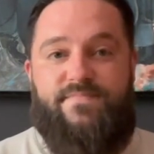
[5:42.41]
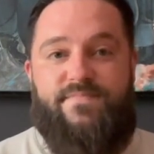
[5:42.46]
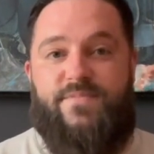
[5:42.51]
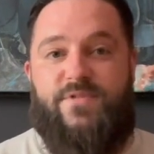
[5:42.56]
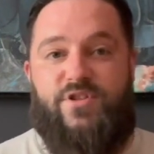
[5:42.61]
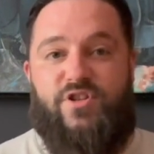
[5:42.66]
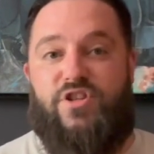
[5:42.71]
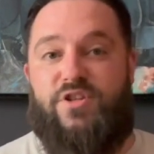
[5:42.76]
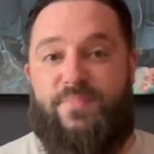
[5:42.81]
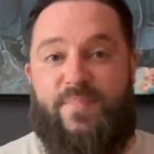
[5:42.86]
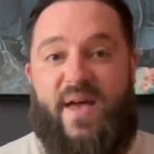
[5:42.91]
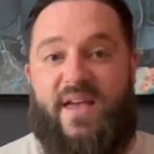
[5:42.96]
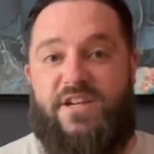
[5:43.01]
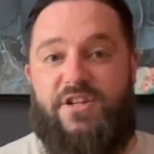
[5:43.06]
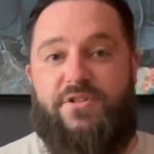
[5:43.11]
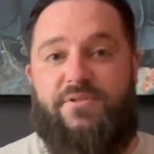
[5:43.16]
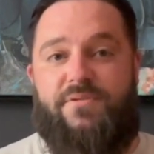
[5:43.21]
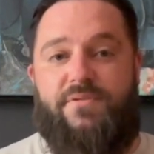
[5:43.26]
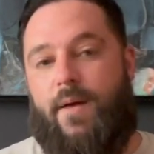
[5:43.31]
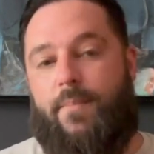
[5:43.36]

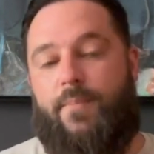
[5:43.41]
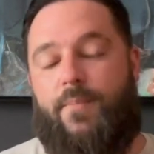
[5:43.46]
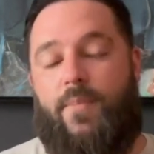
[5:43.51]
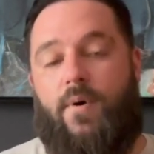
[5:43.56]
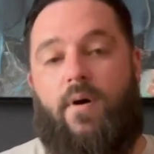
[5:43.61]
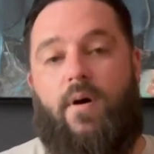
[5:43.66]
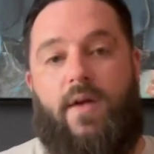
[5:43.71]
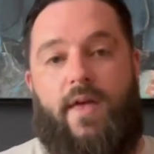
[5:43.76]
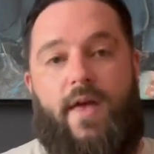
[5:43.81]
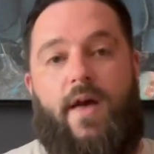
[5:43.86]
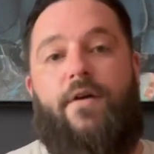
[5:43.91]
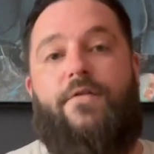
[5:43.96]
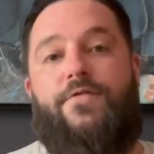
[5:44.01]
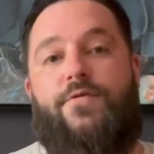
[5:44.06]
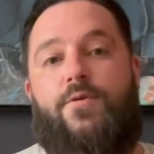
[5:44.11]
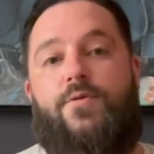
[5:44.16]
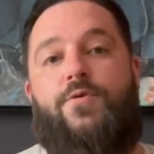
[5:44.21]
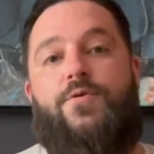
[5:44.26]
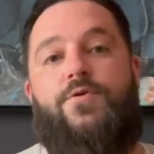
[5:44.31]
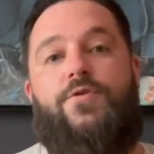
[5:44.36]
special. But yeah, of
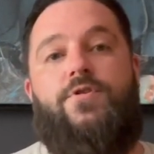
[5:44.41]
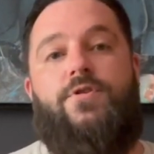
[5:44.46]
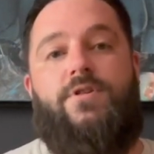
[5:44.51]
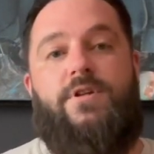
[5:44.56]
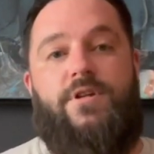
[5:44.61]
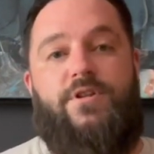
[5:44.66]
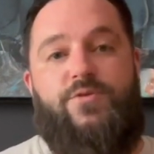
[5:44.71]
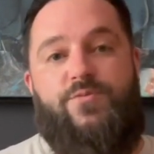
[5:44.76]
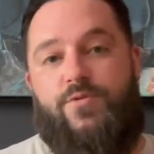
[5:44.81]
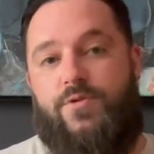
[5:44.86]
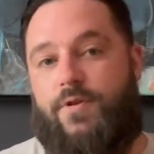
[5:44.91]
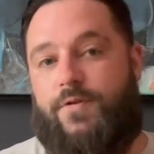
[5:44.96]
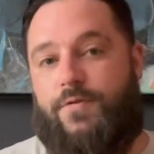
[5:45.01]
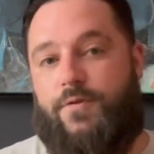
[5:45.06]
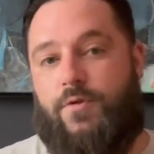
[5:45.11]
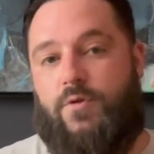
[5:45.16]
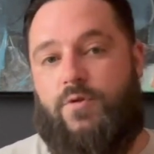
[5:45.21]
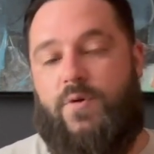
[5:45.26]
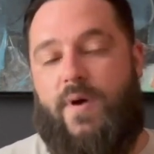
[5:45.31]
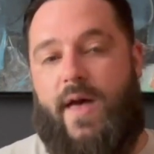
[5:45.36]
course, it's
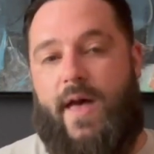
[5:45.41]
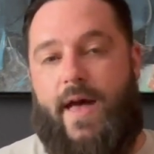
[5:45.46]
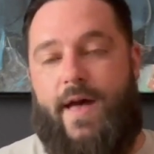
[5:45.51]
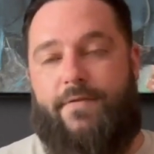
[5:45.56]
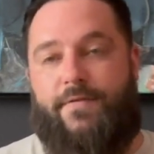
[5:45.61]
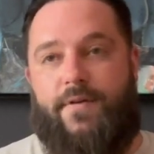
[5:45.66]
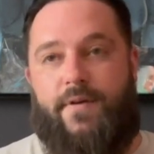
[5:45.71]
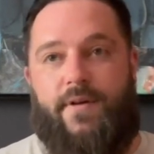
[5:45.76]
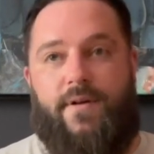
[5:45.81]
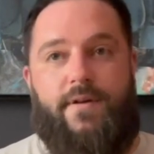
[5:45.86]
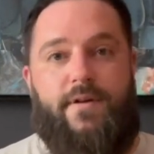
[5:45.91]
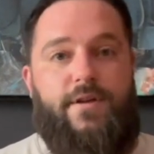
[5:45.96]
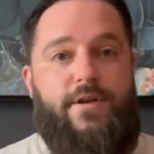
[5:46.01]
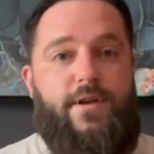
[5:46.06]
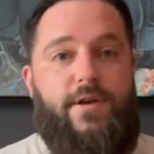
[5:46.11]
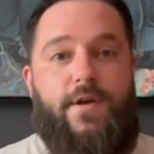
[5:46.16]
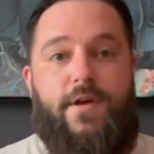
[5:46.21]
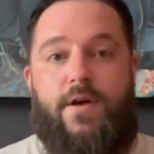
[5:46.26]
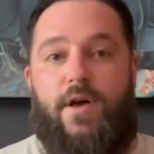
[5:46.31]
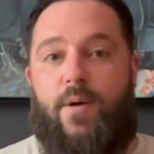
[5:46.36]
beautiful to have a
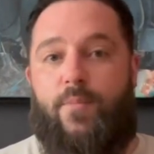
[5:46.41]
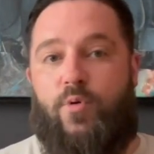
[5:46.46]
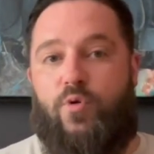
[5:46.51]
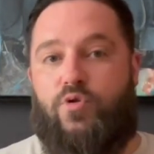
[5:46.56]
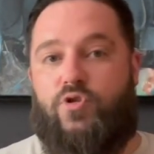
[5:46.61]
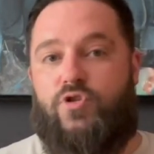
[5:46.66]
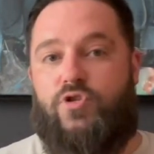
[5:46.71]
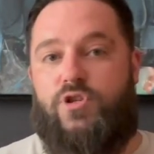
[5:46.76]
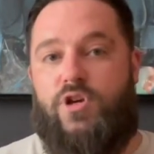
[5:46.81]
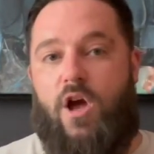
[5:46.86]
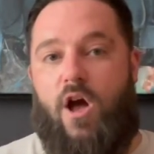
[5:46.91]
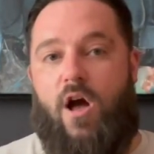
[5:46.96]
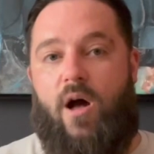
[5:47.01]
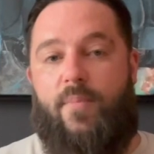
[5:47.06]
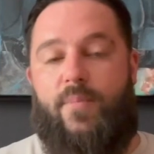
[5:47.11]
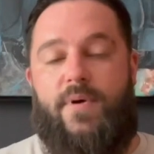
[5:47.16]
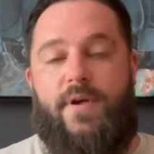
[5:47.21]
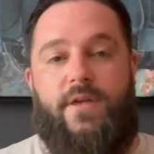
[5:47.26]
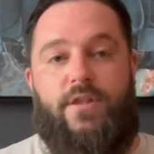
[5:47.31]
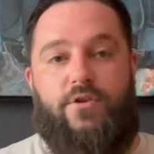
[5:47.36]

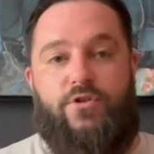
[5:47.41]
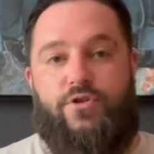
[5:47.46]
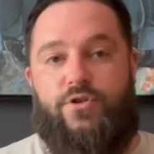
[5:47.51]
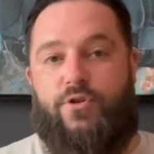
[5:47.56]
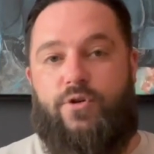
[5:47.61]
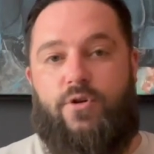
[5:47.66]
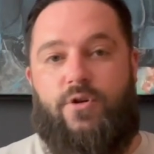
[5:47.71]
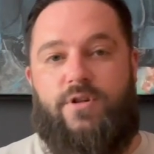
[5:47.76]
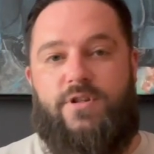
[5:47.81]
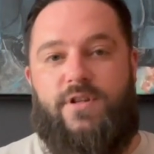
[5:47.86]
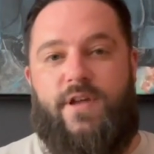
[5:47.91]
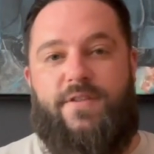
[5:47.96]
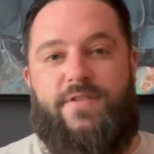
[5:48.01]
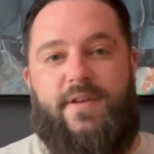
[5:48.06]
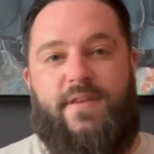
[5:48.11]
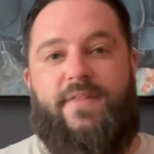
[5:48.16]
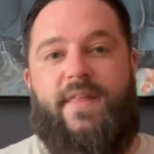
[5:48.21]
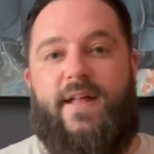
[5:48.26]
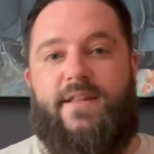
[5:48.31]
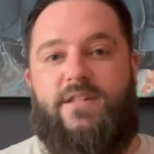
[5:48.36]
bookshop in a church. I
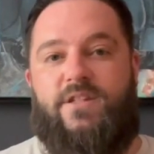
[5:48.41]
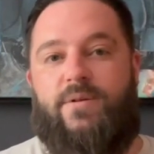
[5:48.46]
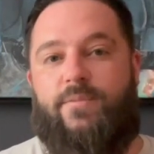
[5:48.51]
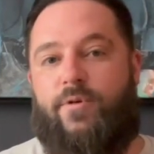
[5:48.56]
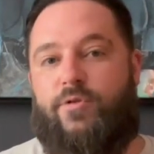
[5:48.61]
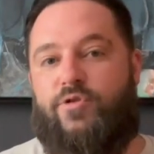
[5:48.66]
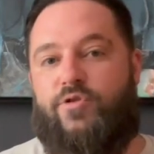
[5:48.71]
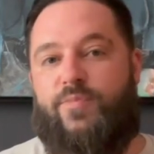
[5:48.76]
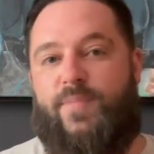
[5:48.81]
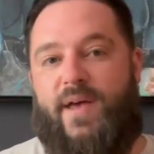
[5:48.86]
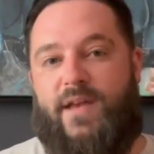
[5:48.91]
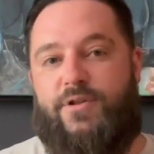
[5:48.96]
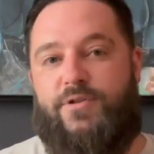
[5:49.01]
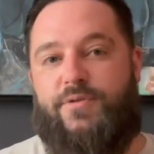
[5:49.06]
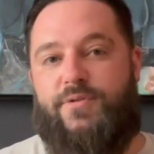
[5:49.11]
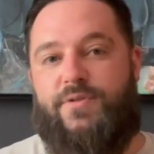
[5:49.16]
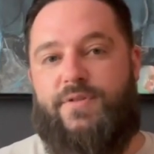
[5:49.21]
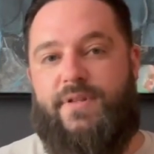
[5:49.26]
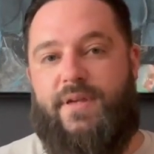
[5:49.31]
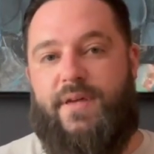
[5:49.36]
think that's the most
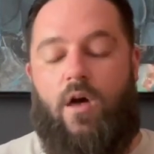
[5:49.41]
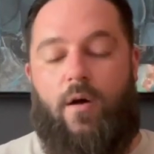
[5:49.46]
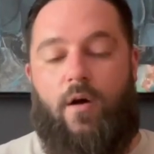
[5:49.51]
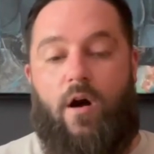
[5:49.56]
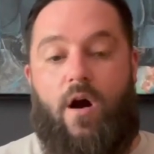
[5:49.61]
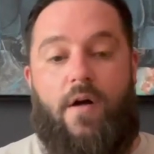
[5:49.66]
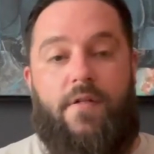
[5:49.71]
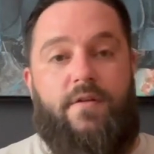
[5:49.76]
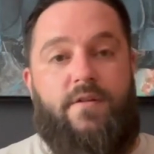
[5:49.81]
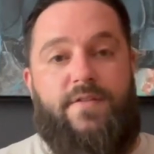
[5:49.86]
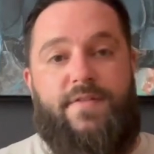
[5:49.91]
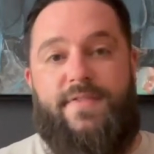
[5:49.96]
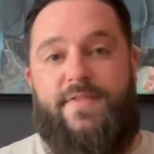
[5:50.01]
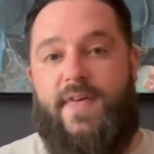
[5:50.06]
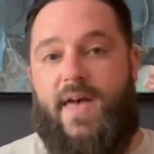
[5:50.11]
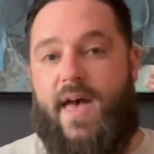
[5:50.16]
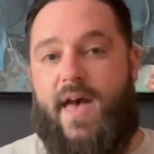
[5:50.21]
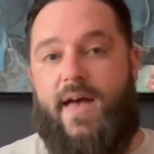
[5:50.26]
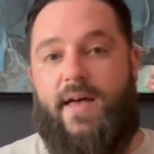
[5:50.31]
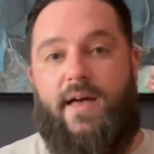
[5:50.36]
special thing. Other than
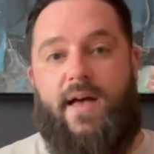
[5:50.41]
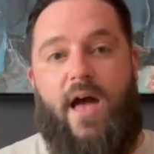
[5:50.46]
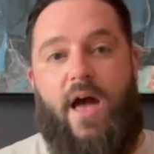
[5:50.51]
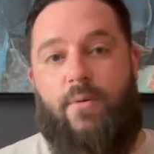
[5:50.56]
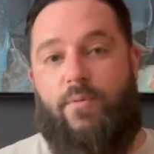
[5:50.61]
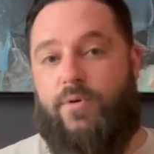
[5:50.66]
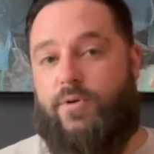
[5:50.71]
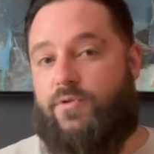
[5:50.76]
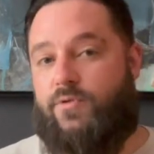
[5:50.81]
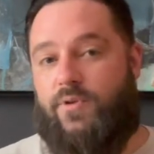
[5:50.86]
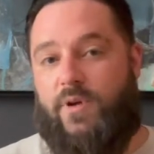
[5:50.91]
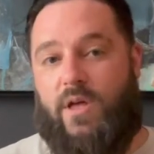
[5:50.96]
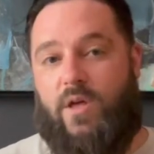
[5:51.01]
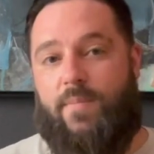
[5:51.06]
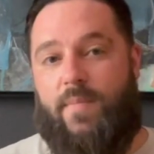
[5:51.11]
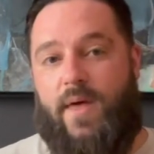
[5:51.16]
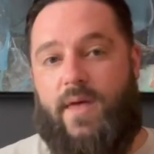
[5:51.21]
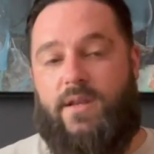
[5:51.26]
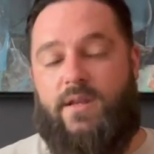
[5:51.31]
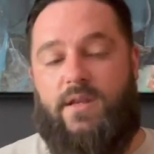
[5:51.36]
that, I wouldn't
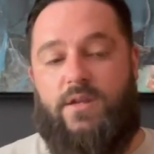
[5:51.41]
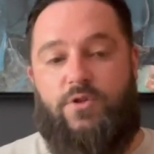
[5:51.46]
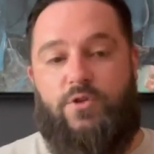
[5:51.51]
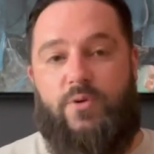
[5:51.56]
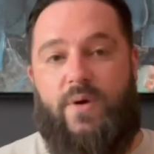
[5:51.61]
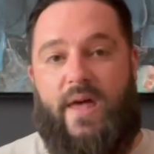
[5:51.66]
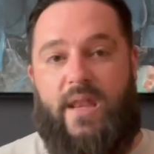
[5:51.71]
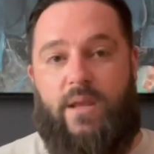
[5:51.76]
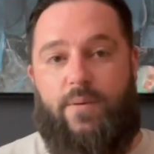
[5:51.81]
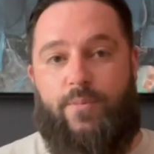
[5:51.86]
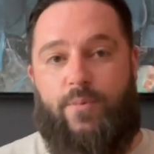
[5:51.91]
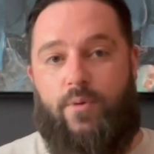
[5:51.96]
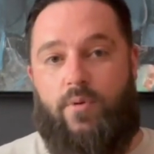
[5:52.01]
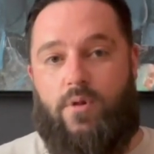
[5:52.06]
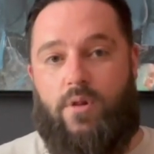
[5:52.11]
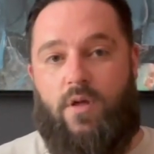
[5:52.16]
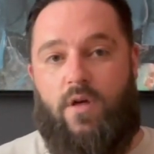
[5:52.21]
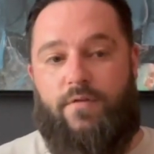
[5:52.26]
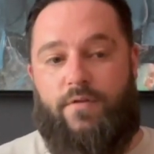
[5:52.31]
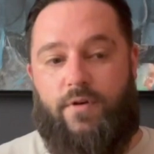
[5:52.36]
recommend it to any book
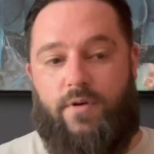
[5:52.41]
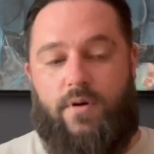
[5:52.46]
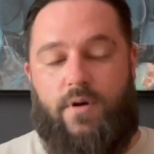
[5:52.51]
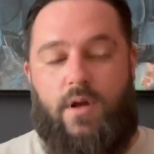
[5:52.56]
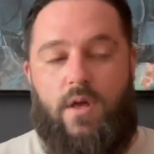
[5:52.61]
lover.